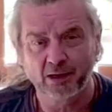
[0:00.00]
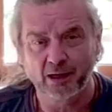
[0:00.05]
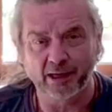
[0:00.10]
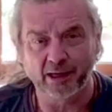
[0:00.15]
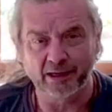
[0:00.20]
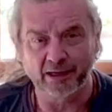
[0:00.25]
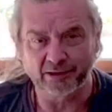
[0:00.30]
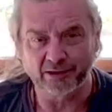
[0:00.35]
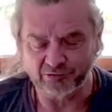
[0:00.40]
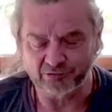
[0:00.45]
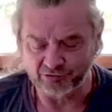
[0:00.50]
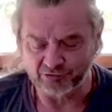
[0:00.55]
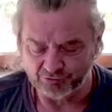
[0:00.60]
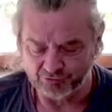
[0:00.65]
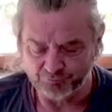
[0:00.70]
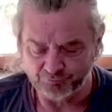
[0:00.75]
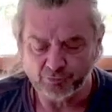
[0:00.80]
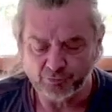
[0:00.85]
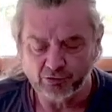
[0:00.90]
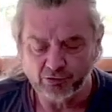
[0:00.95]
And
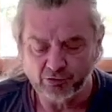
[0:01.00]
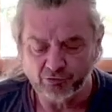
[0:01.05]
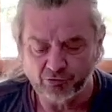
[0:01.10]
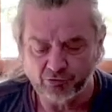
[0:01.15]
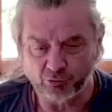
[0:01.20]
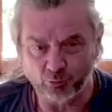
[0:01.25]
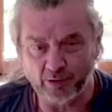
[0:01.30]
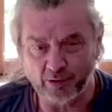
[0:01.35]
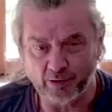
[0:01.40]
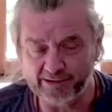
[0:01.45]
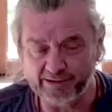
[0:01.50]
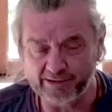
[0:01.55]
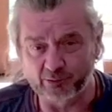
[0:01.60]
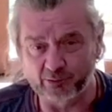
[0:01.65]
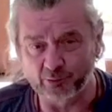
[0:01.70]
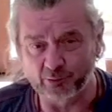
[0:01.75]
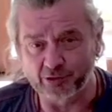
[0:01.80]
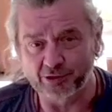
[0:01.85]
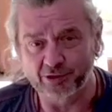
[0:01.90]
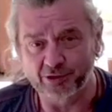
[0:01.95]
the way they
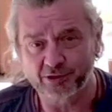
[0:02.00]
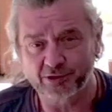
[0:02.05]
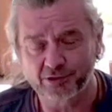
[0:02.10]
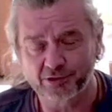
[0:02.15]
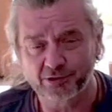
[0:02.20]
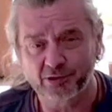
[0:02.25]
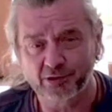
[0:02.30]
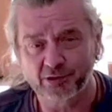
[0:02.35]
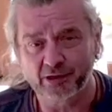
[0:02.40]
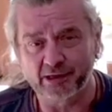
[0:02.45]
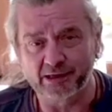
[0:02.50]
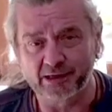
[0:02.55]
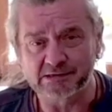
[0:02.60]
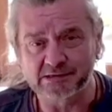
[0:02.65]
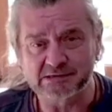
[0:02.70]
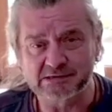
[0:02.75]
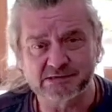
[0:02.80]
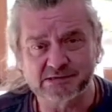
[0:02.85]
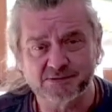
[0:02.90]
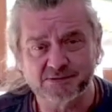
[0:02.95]
work
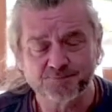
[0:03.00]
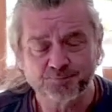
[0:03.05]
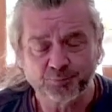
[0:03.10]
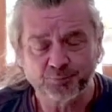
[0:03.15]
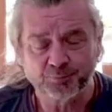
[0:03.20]
is